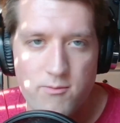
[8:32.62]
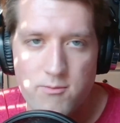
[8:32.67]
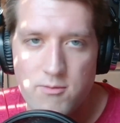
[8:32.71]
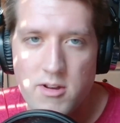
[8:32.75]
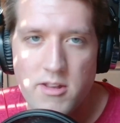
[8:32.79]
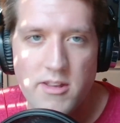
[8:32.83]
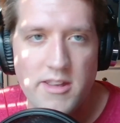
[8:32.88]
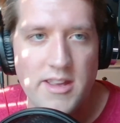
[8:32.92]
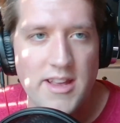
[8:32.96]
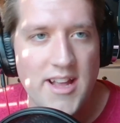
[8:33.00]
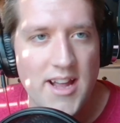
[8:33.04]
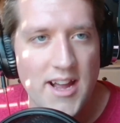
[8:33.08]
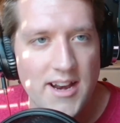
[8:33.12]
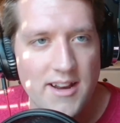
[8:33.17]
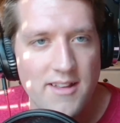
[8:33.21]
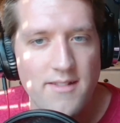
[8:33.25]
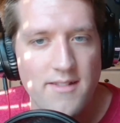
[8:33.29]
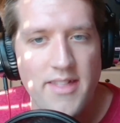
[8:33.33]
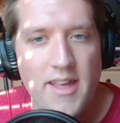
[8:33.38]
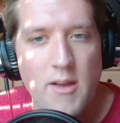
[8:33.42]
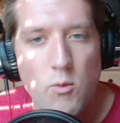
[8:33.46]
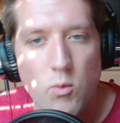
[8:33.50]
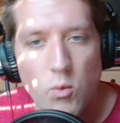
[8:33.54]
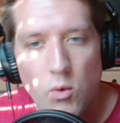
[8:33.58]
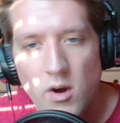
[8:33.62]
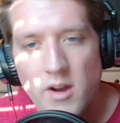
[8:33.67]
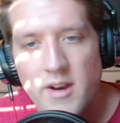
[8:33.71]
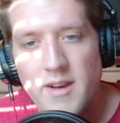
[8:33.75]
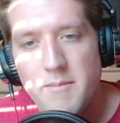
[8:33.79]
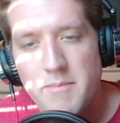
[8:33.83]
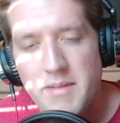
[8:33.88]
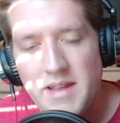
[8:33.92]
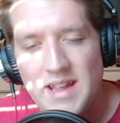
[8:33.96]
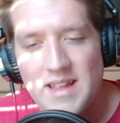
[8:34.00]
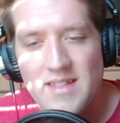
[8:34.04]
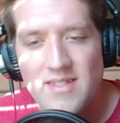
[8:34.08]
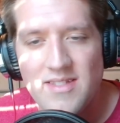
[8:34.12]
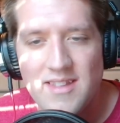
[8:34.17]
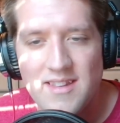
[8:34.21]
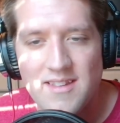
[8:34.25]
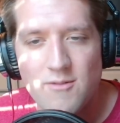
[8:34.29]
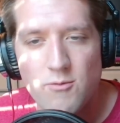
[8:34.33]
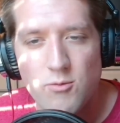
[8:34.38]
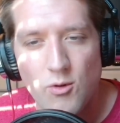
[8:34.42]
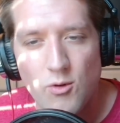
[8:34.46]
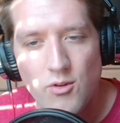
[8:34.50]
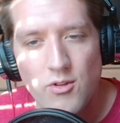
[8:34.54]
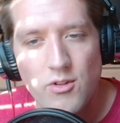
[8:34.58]
really kind of, they want to be in
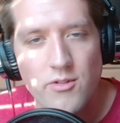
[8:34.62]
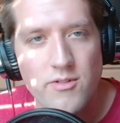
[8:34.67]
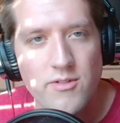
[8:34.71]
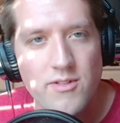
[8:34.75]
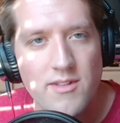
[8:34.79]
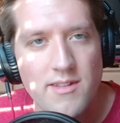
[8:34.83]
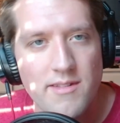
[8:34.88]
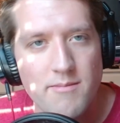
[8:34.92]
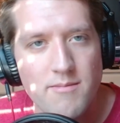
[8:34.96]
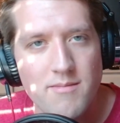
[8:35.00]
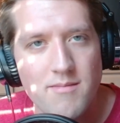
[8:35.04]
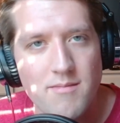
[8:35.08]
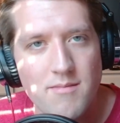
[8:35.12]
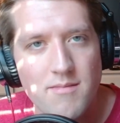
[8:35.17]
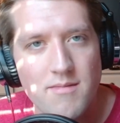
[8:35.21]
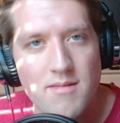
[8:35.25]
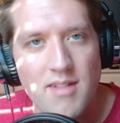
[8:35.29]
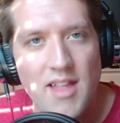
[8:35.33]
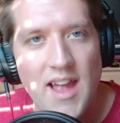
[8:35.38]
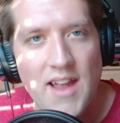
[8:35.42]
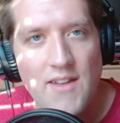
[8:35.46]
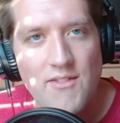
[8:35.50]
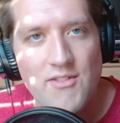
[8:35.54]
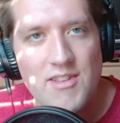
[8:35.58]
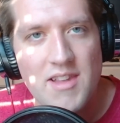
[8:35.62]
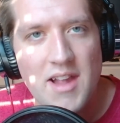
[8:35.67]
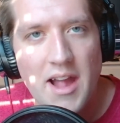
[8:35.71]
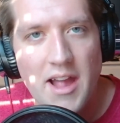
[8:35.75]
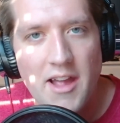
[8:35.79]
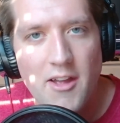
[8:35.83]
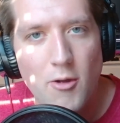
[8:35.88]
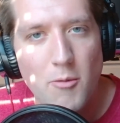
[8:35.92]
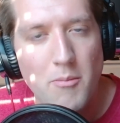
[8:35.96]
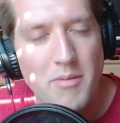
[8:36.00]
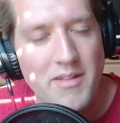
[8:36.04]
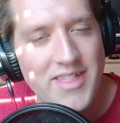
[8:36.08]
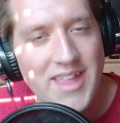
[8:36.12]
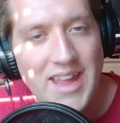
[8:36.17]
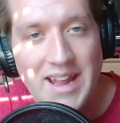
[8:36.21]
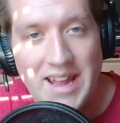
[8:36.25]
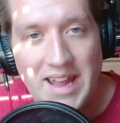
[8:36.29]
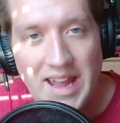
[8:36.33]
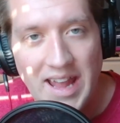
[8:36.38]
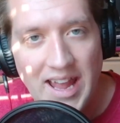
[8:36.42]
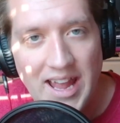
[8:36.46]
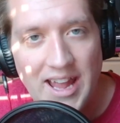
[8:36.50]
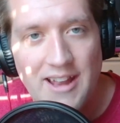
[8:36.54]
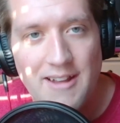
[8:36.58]
this Royals lifestyle, but they
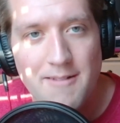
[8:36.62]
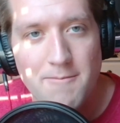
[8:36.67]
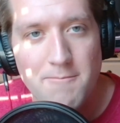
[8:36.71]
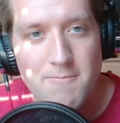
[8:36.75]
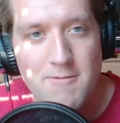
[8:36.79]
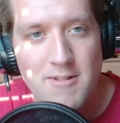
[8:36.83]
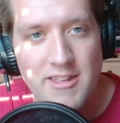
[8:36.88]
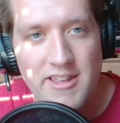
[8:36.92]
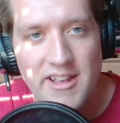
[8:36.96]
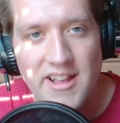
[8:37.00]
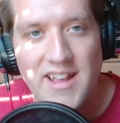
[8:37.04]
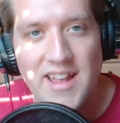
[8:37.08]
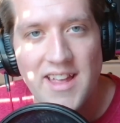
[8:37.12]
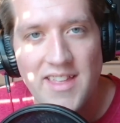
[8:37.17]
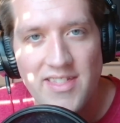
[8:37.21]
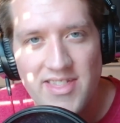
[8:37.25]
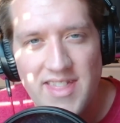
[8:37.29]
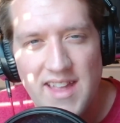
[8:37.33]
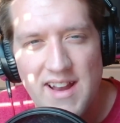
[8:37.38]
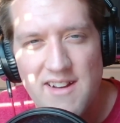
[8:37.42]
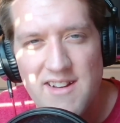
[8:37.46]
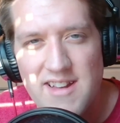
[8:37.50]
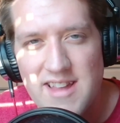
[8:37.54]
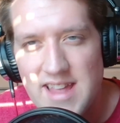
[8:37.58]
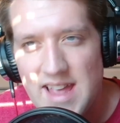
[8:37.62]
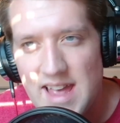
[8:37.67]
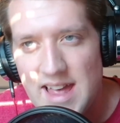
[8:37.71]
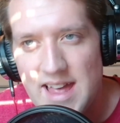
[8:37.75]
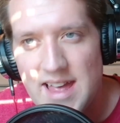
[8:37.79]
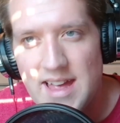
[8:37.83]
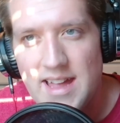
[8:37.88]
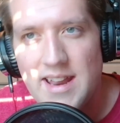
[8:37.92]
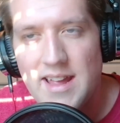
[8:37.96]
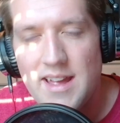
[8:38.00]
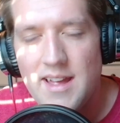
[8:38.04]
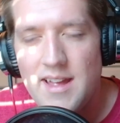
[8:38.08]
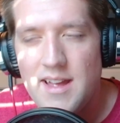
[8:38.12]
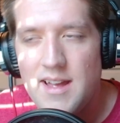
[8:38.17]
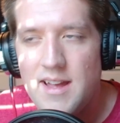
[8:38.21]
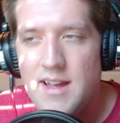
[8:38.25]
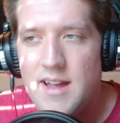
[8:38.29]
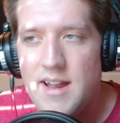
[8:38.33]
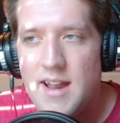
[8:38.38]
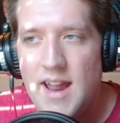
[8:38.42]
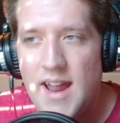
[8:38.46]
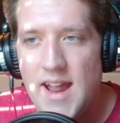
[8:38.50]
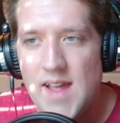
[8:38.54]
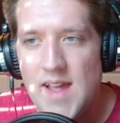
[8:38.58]
can't really get there yet.
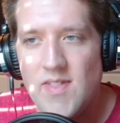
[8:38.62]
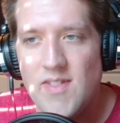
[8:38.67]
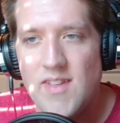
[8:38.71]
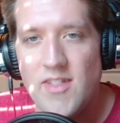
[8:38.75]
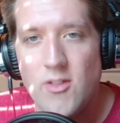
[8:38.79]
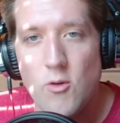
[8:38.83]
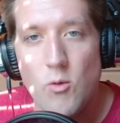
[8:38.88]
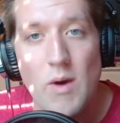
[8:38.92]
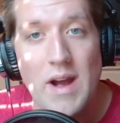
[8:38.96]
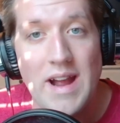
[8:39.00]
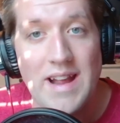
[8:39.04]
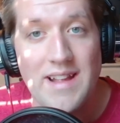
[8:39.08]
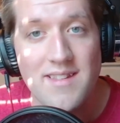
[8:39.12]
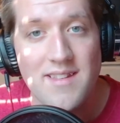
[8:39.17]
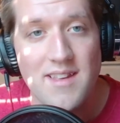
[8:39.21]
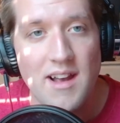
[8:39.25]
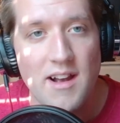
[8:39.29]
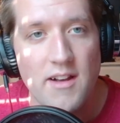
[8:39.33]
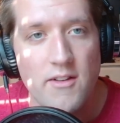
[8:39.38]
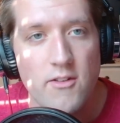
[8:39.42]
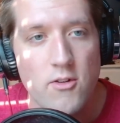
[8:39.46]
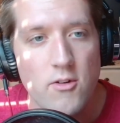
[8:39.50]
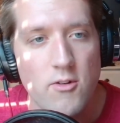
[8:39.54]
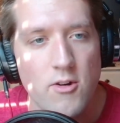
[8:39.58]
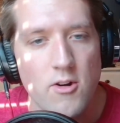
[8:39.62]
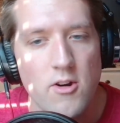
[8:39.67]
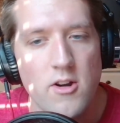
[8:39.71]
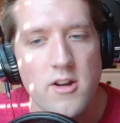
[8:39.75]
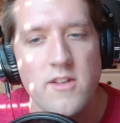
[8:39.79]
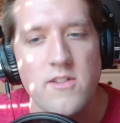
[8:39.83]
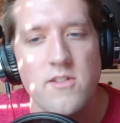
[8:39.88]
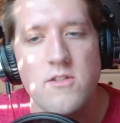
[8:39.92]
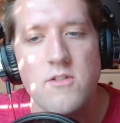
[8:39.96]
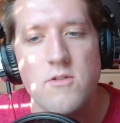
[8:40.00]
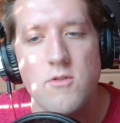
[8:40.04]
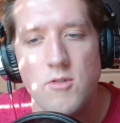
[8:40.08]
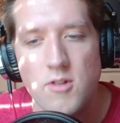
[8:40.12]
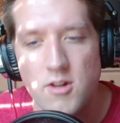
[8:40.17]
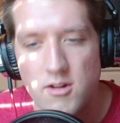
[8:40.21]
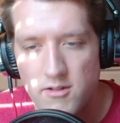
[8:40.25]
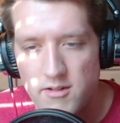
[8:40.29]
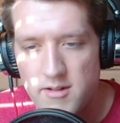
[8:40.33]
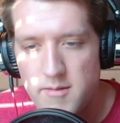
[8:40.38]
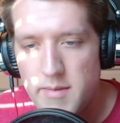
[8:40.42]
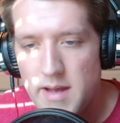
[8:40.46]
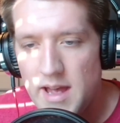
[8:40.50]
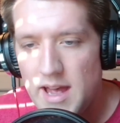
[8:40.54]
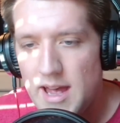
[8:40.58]
And then the White Sox, who are
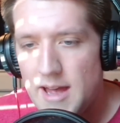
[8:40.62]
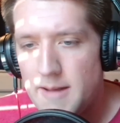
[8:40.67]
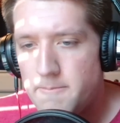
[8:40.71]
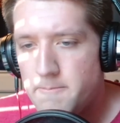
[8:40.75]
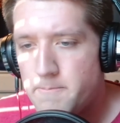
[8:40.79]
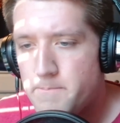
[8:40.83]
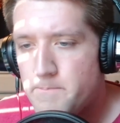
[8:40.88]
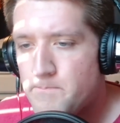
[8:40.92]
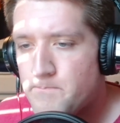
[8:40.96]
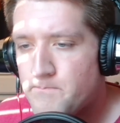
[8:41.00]
historically bad.